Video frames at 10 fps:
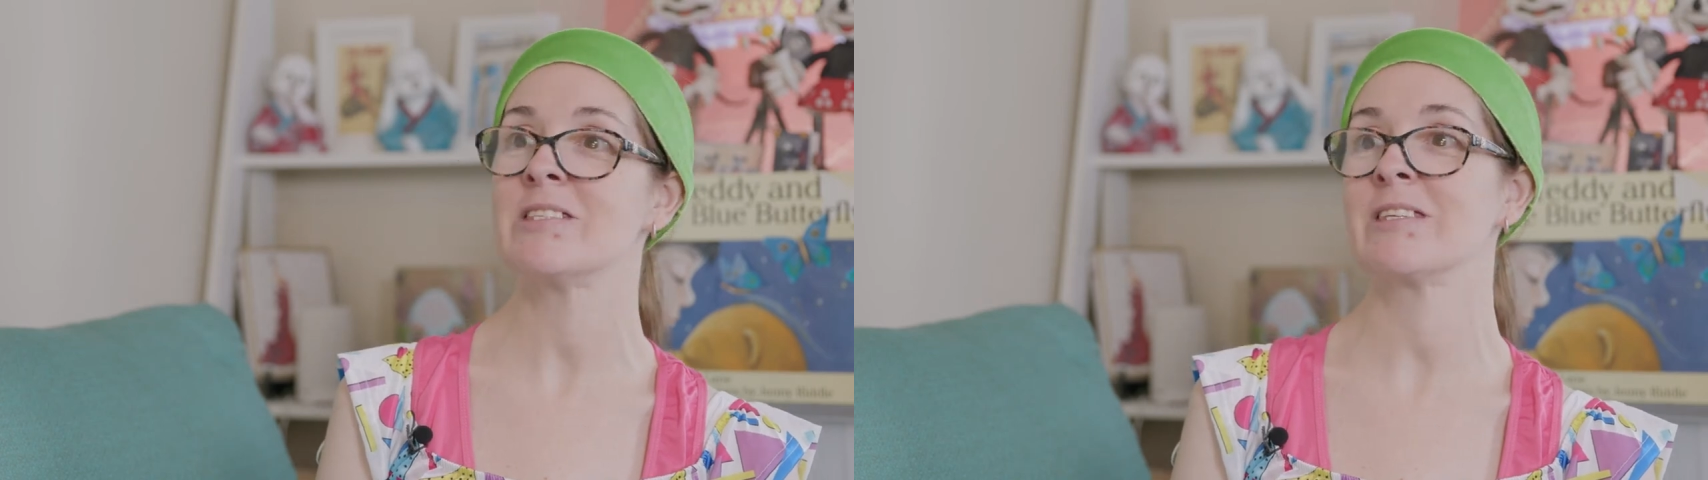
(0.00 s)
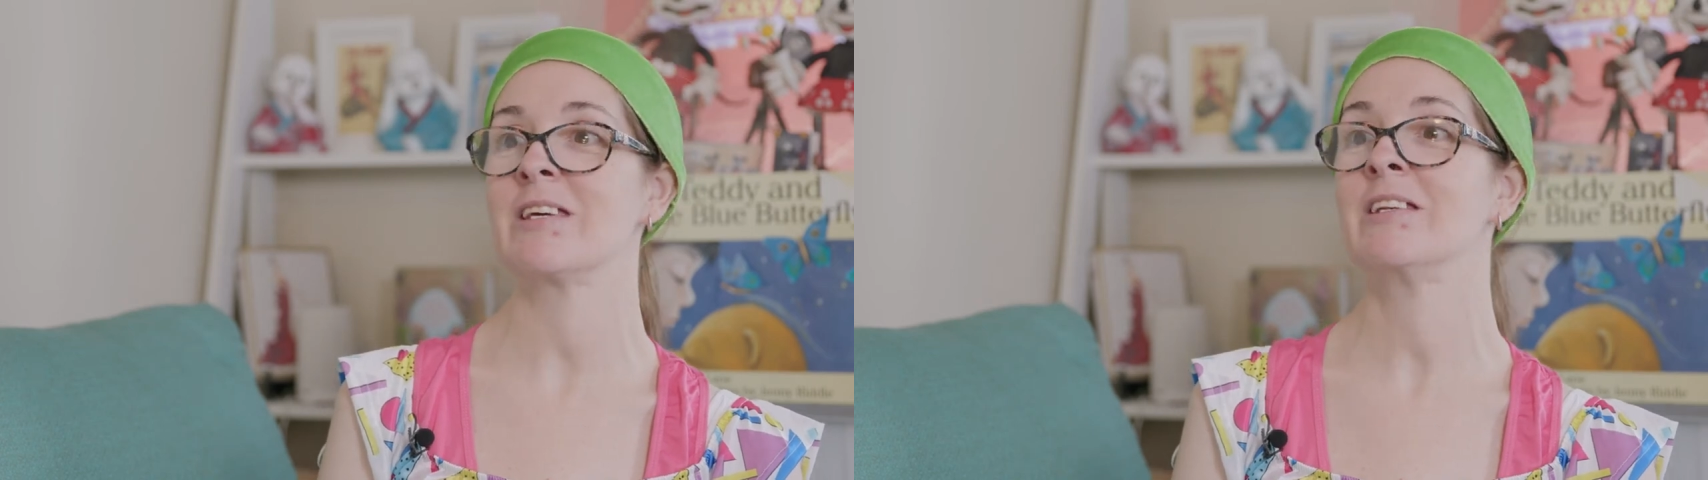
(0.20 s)

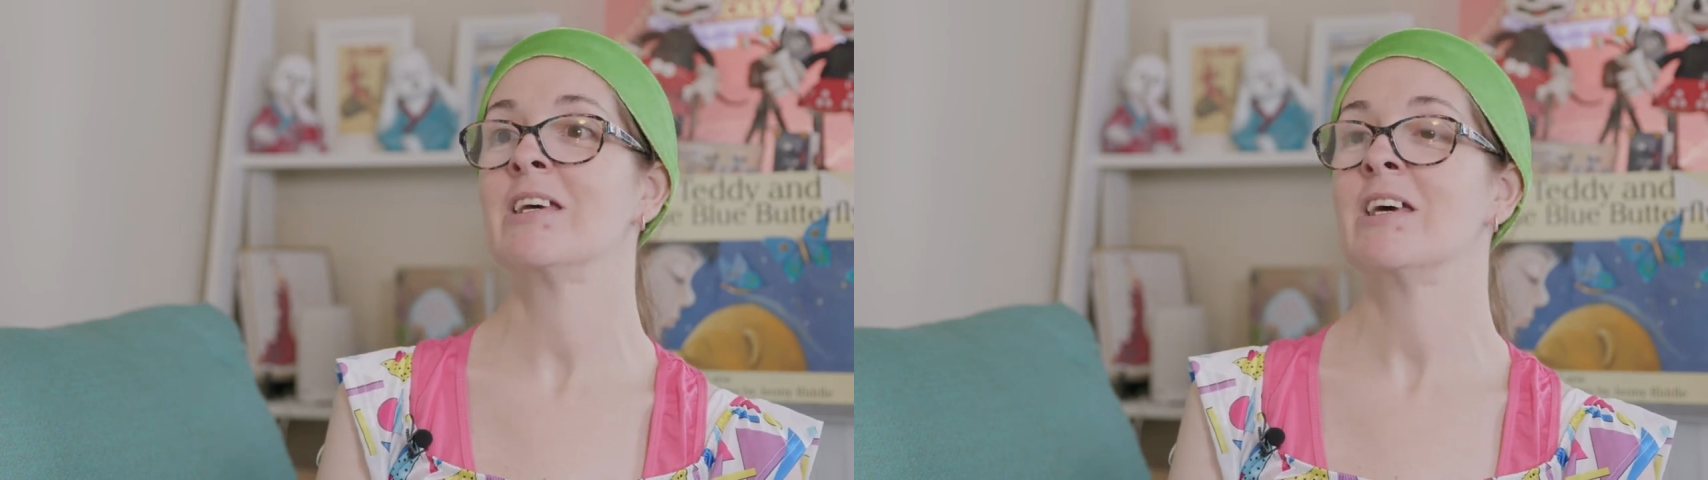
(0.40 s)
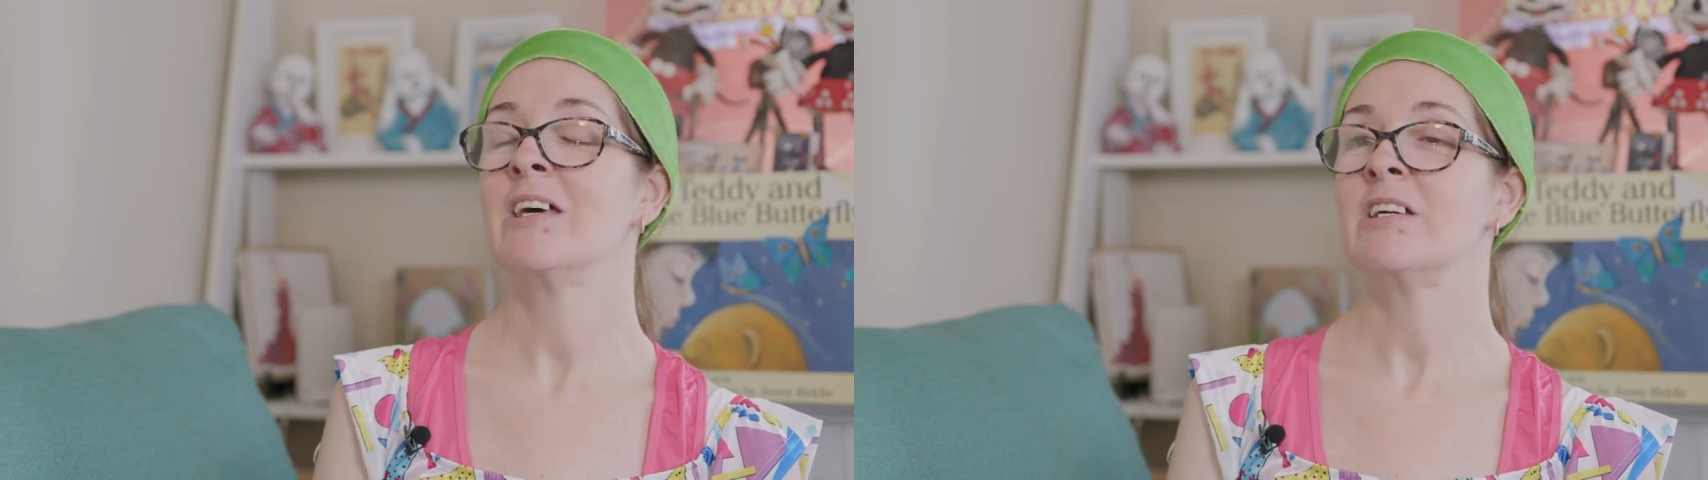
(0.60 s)
And
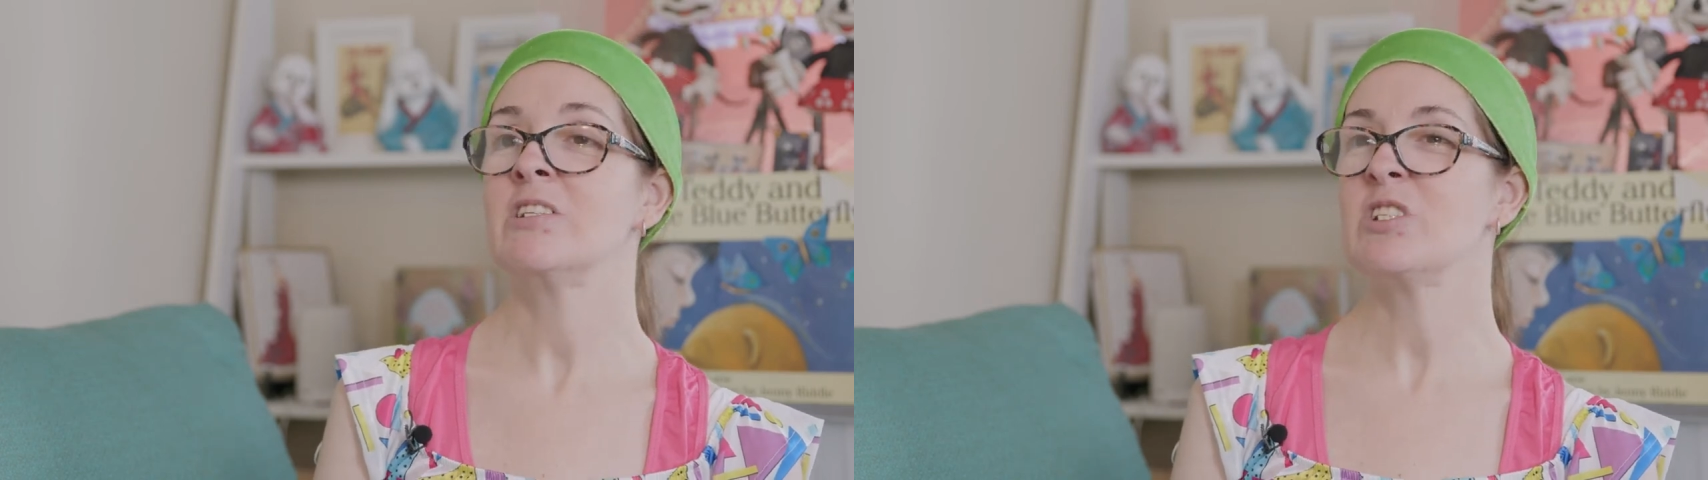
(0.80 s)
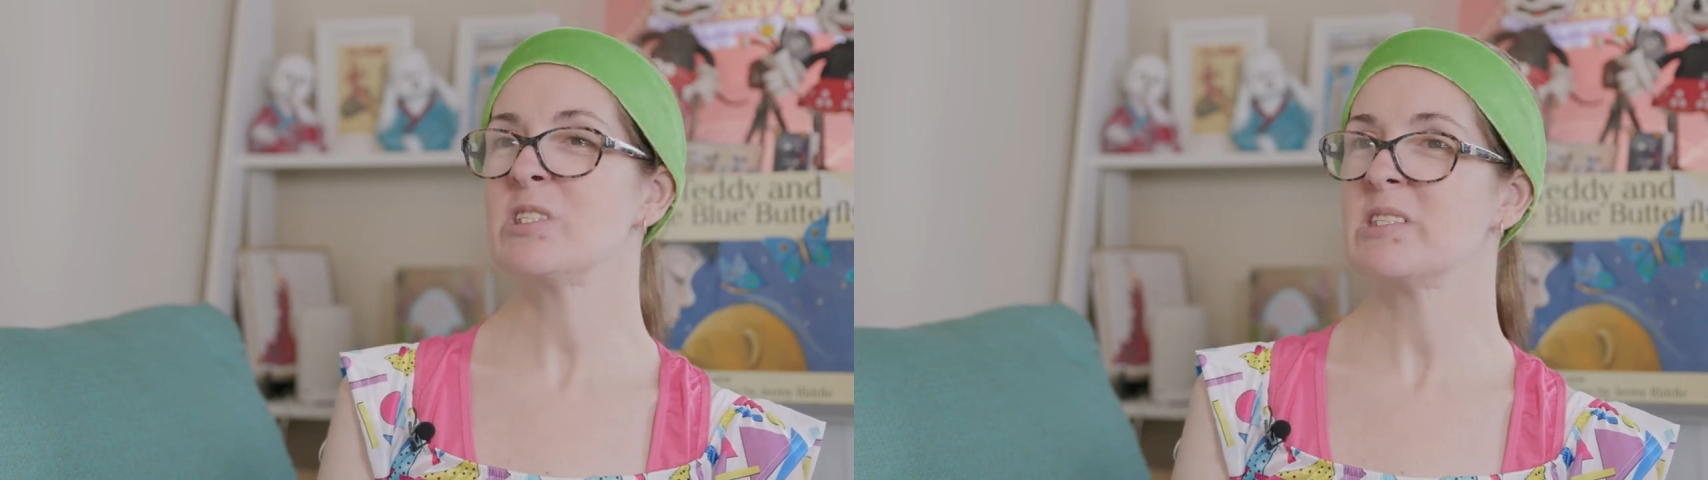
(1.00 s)

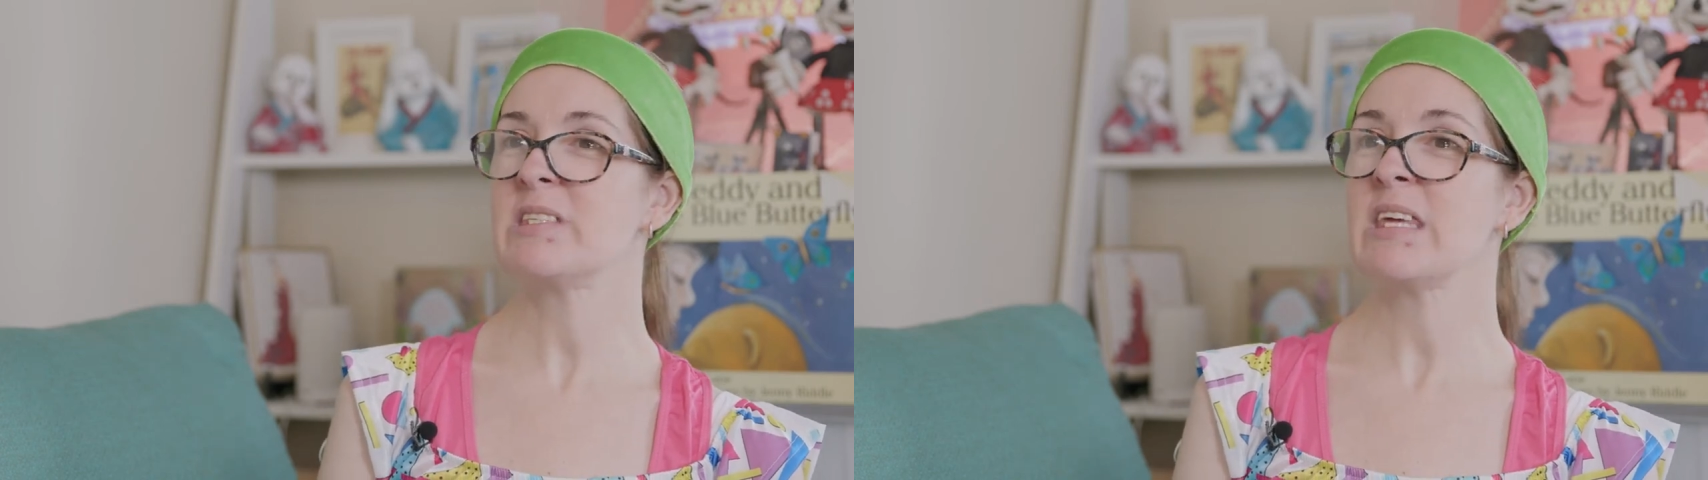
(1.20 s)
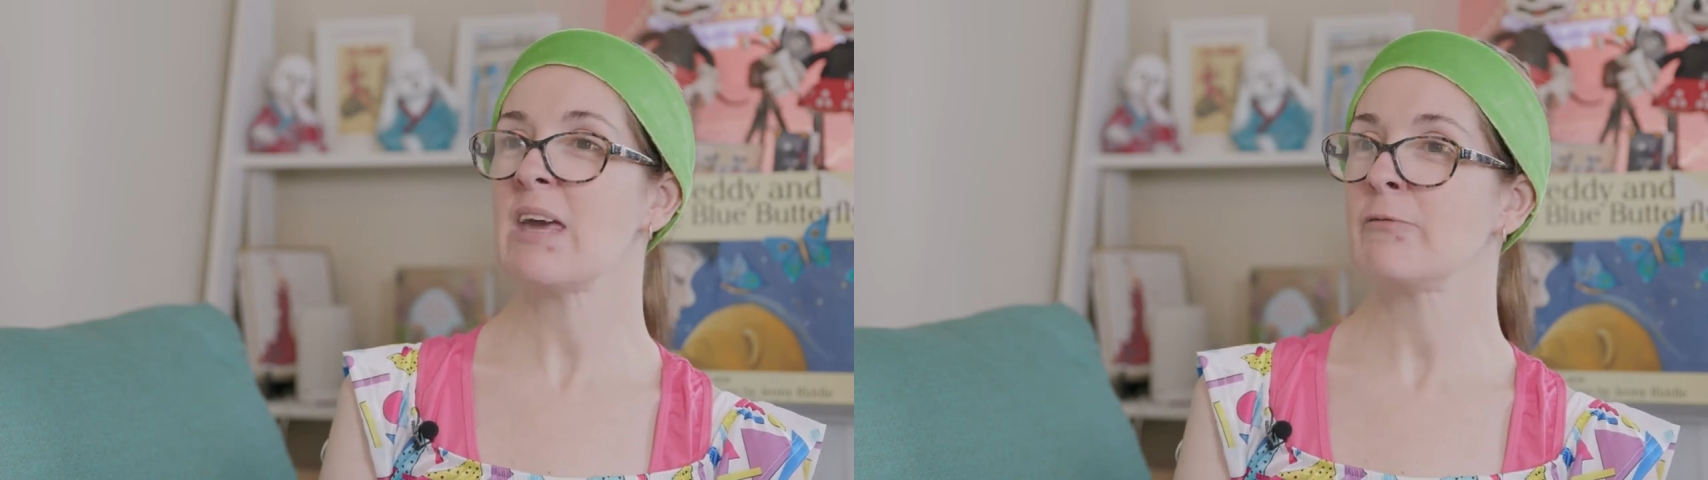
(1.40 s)
just
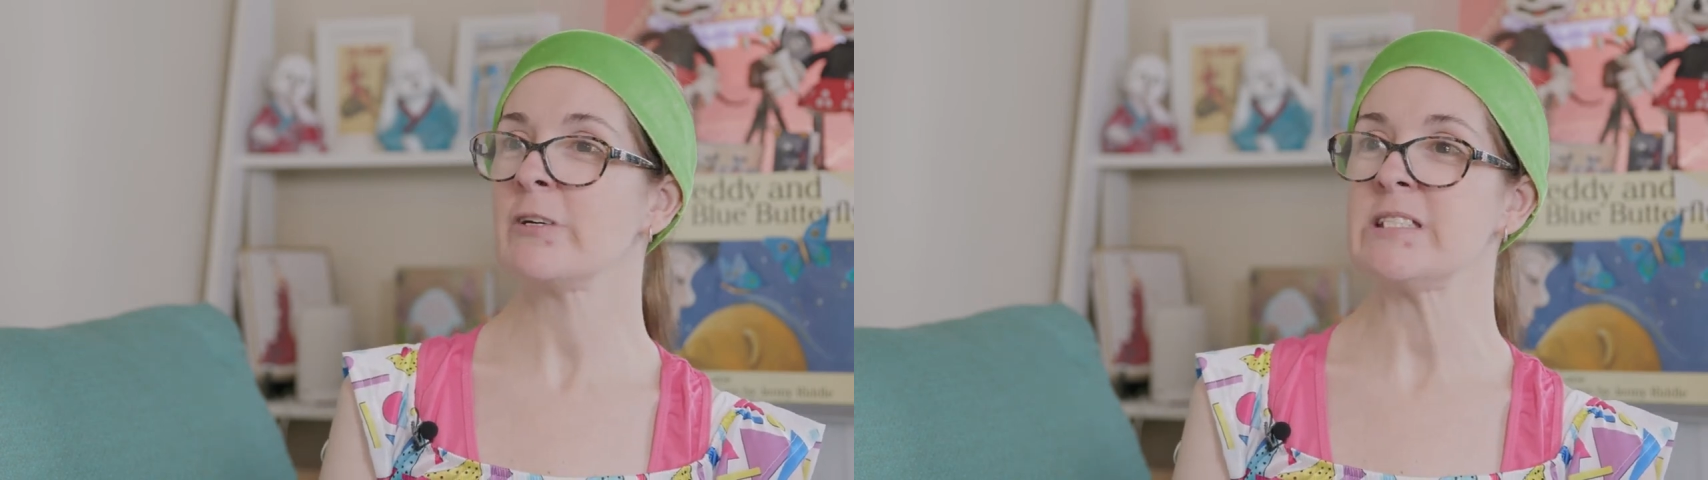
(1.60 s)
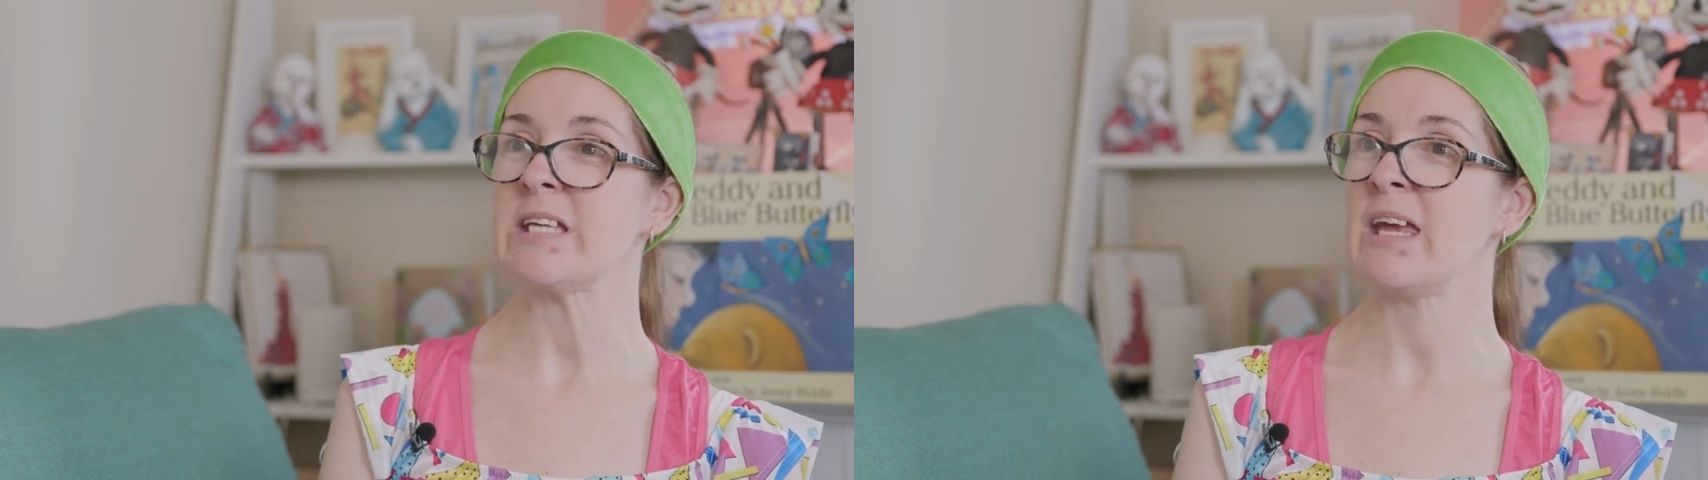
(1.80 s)
the
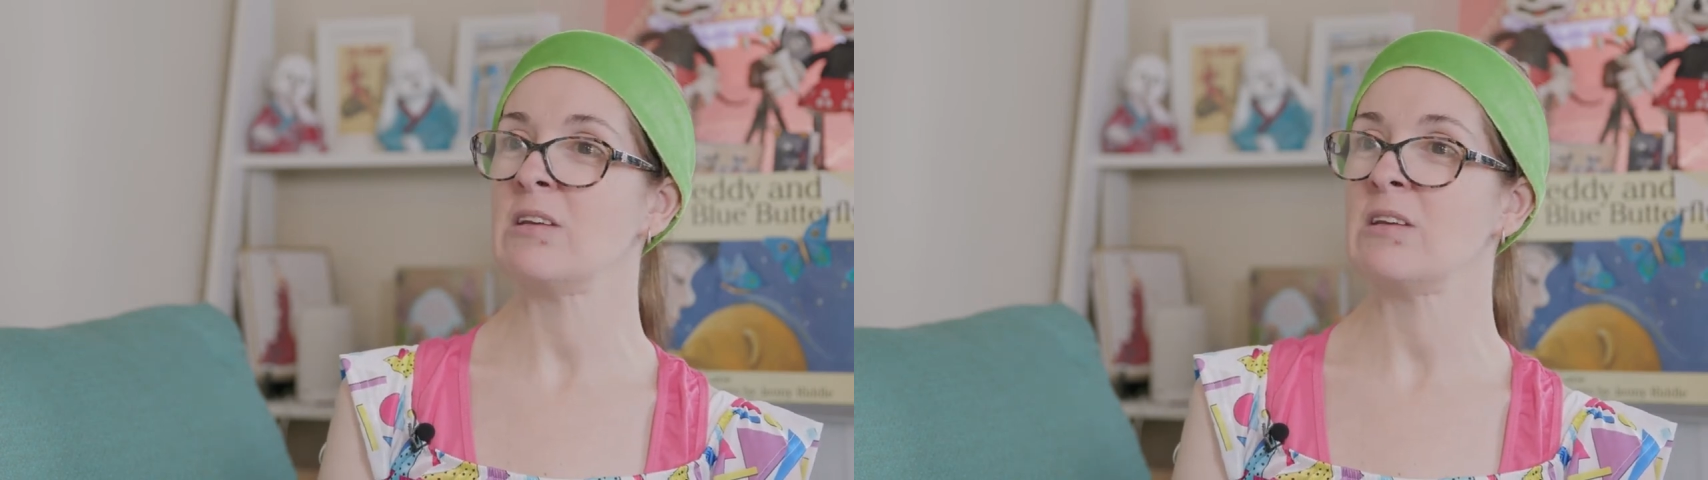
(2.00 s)
everyday,